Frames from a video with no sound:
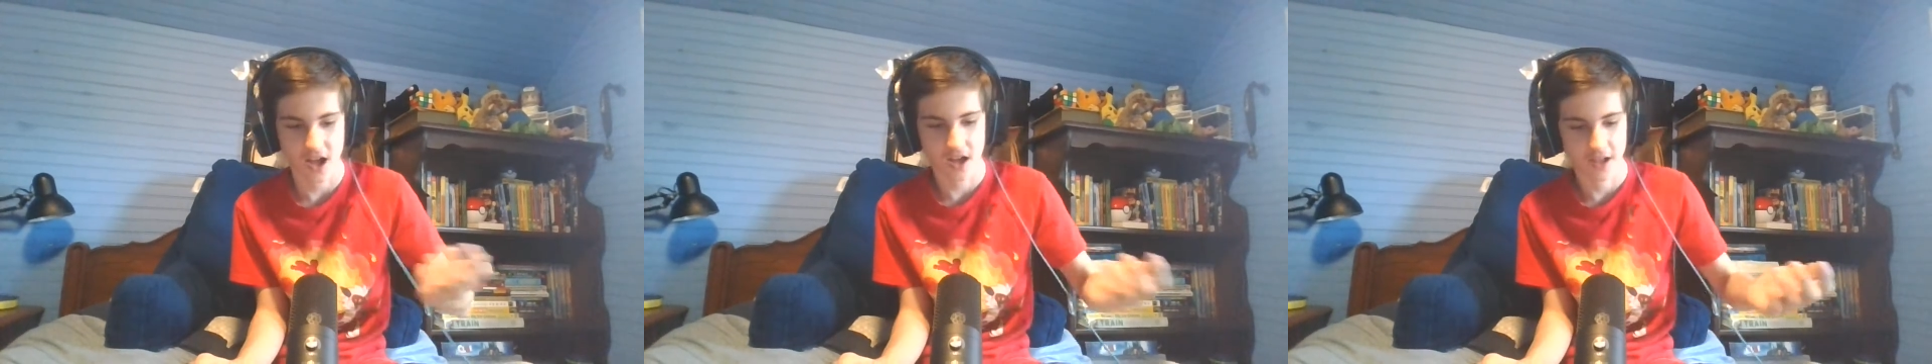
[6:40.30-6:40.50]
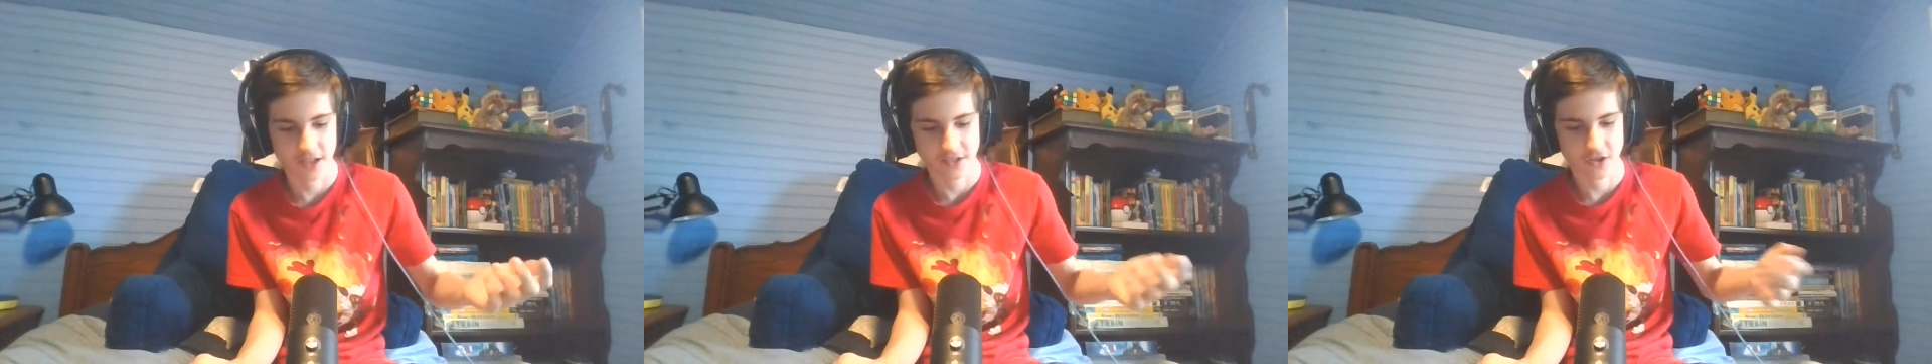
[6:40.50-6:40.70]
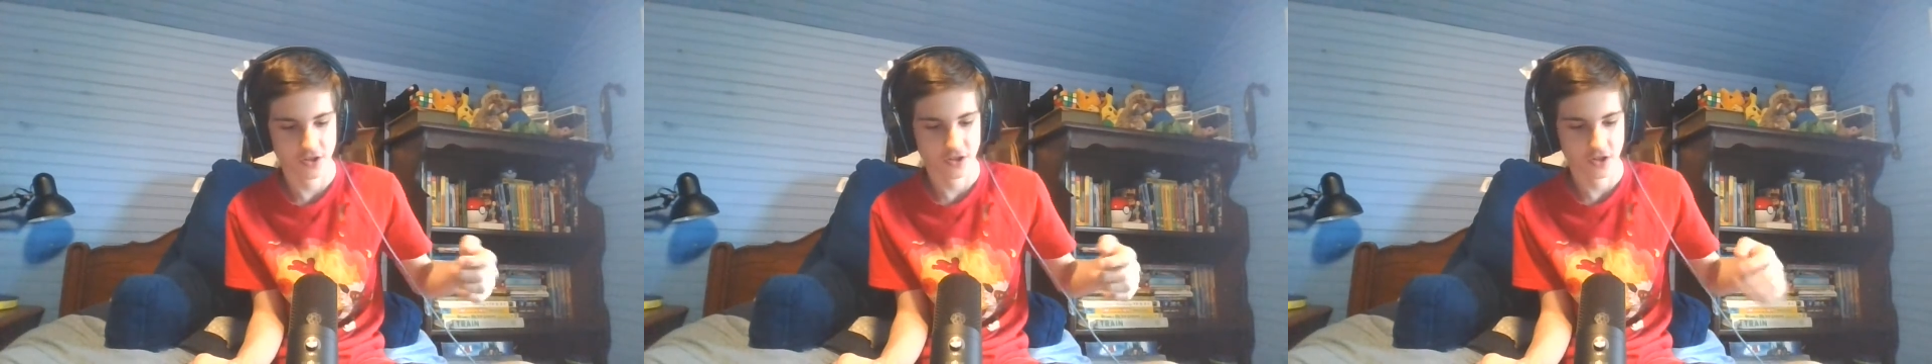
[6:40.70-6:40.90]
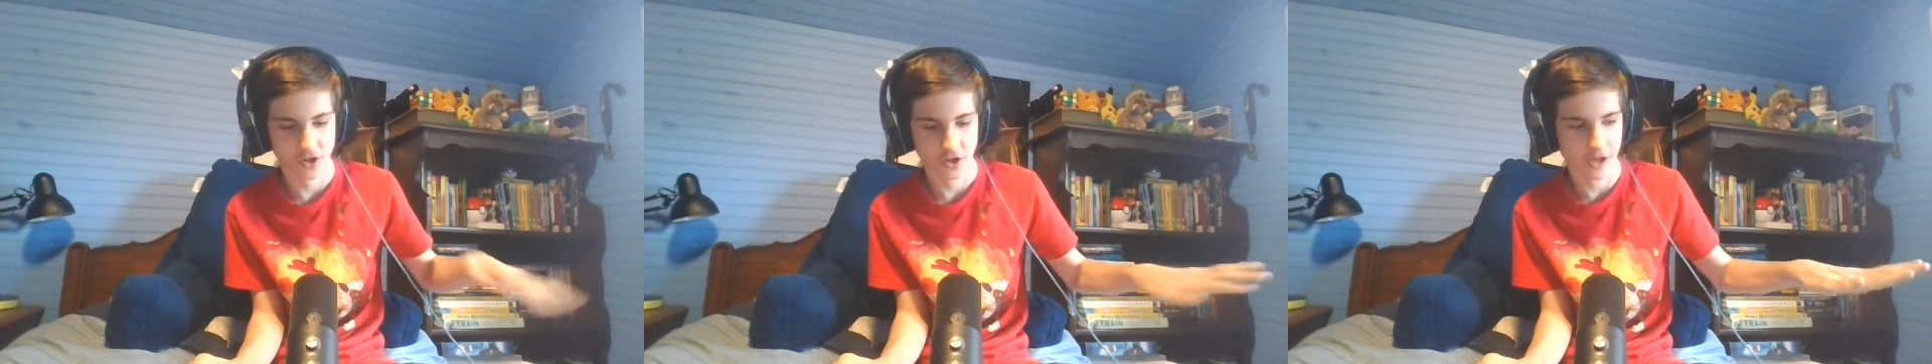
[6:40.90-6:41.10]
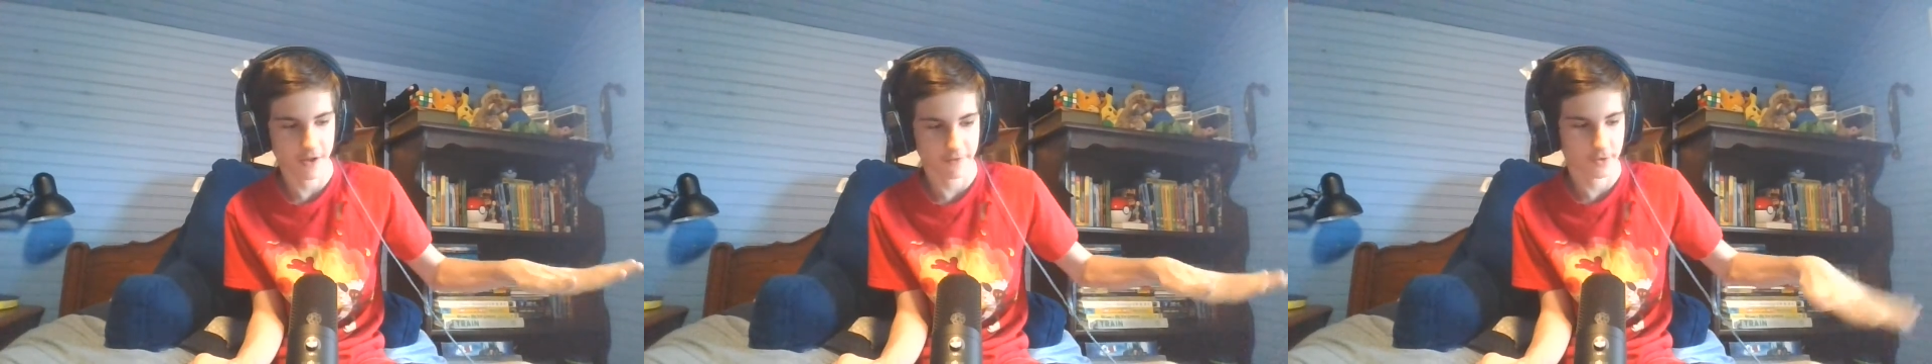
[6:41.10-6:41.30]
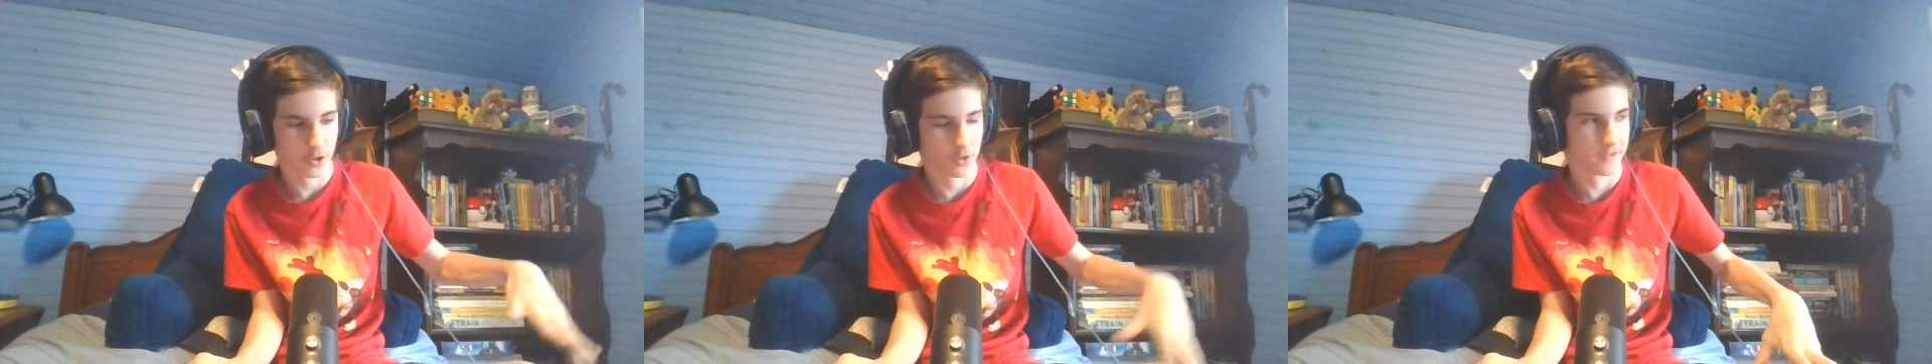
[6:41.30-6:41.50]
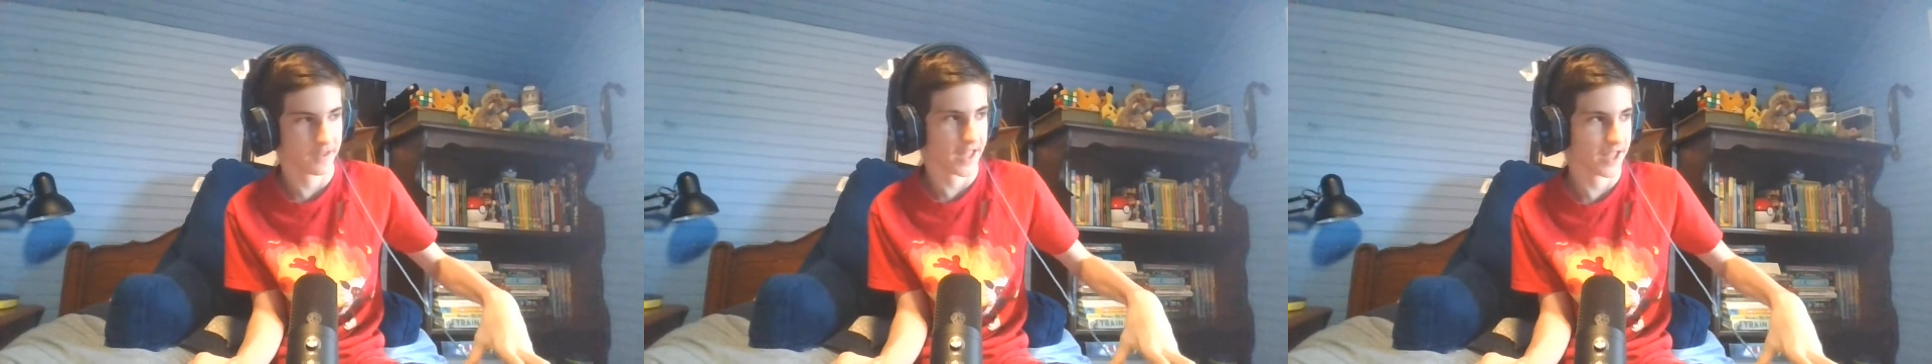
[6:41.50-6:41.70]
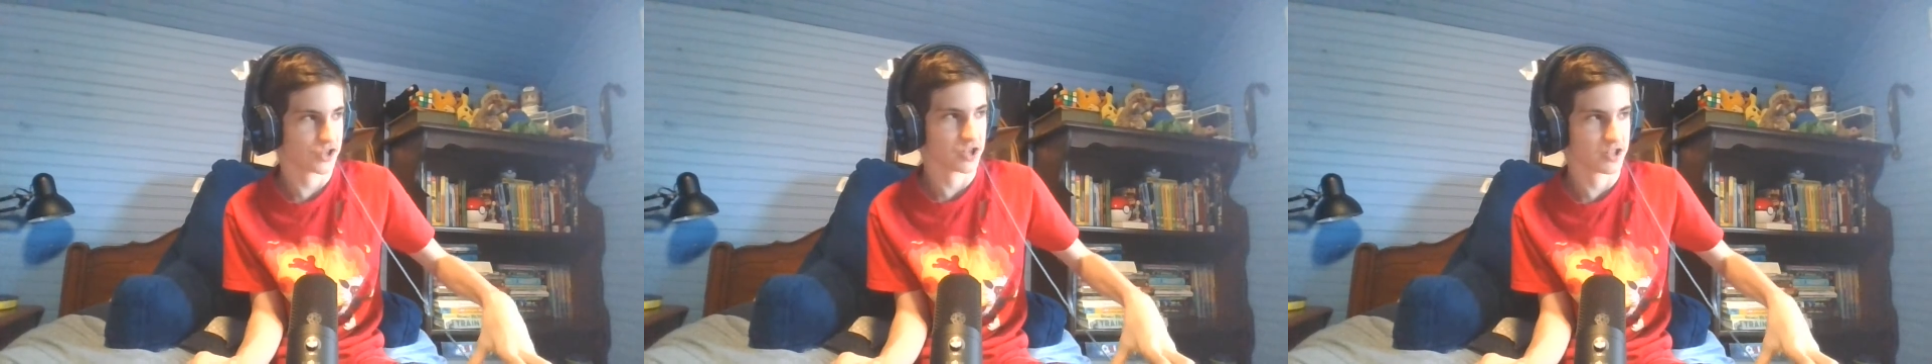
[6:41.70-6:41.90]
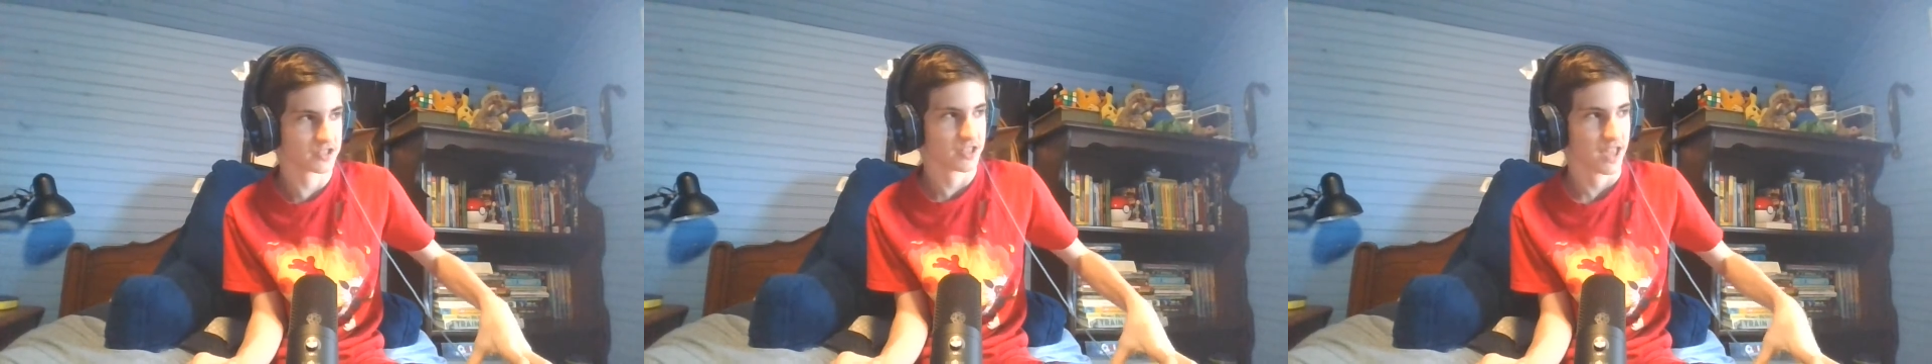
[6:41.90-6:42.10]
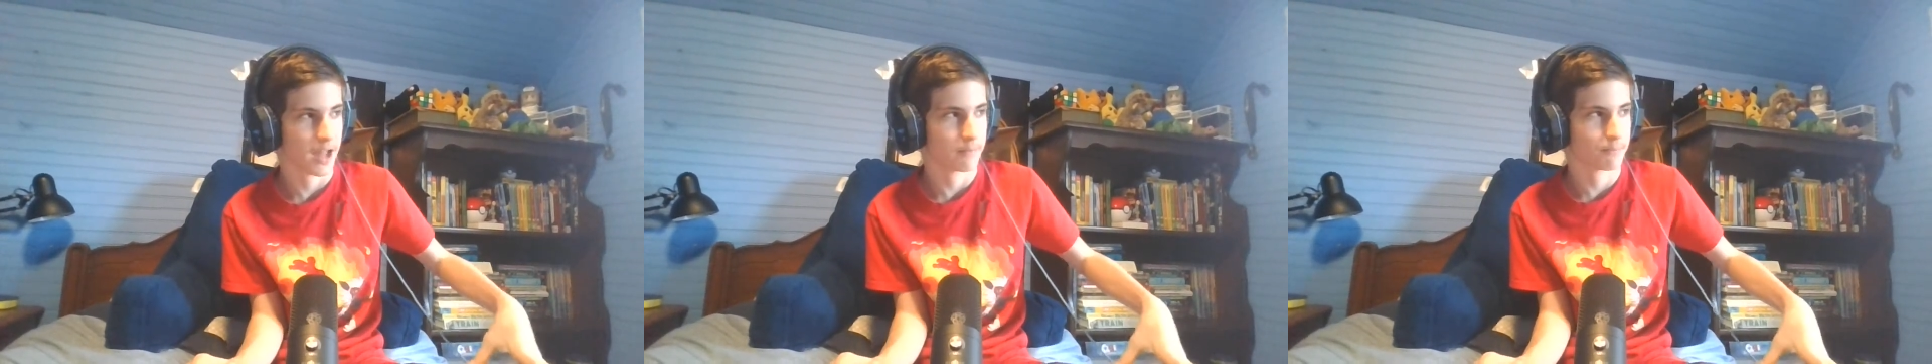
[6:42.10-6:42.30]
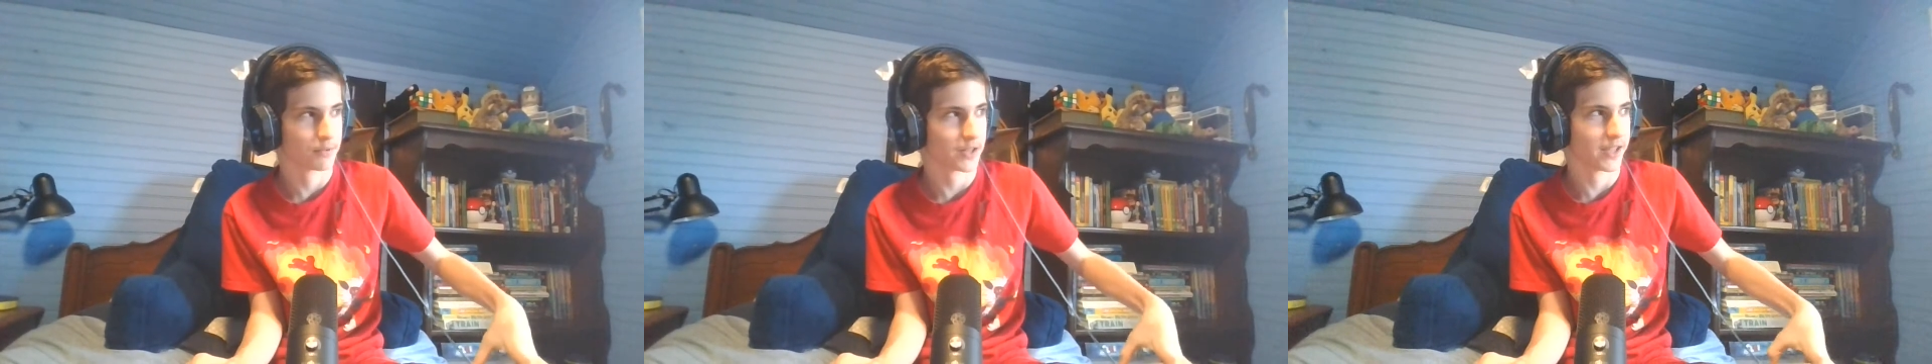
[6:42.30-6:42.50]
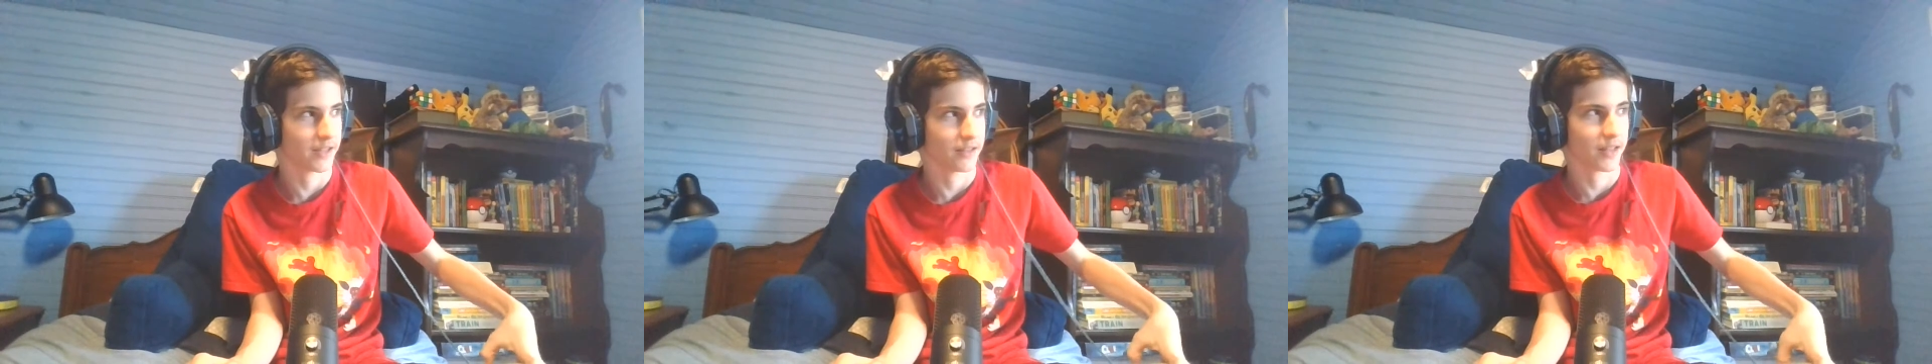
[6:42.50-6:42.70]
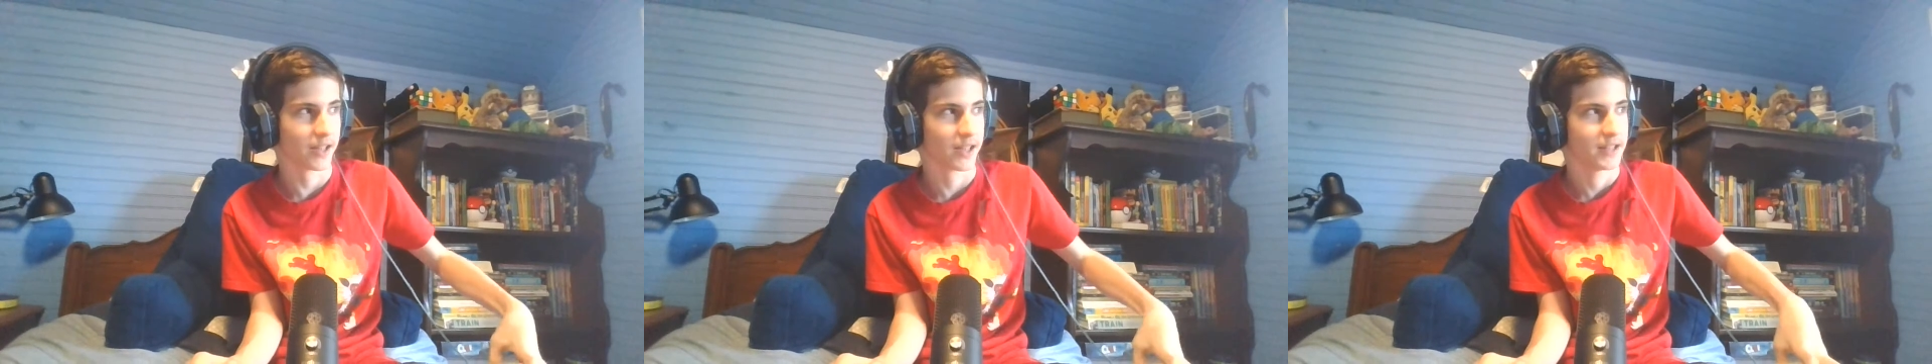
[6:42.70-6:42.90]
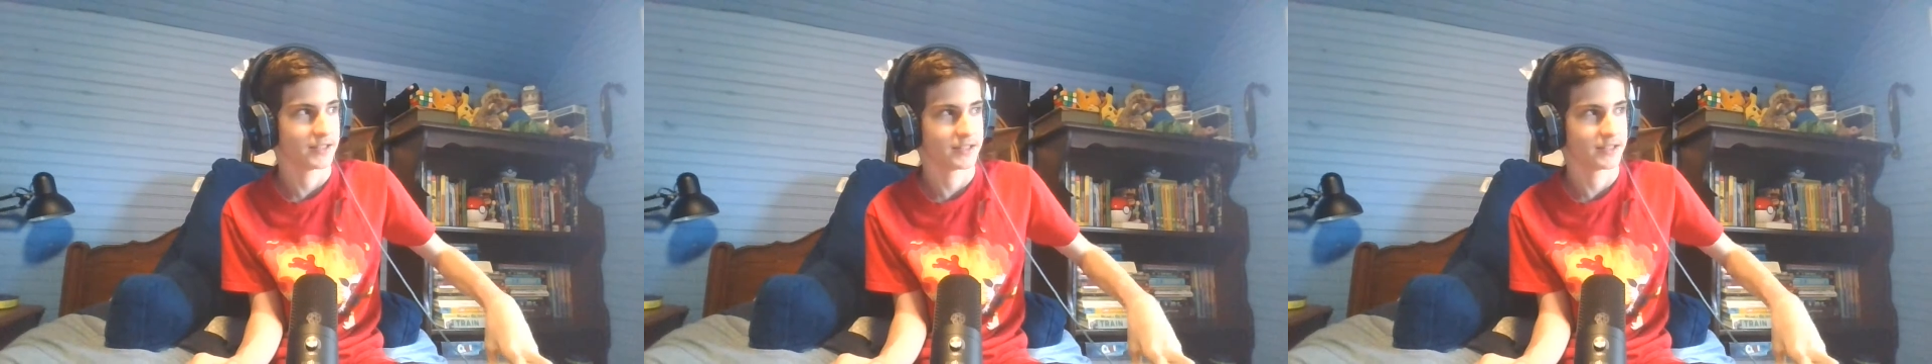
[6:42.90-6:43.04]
and turn off notifications and probably like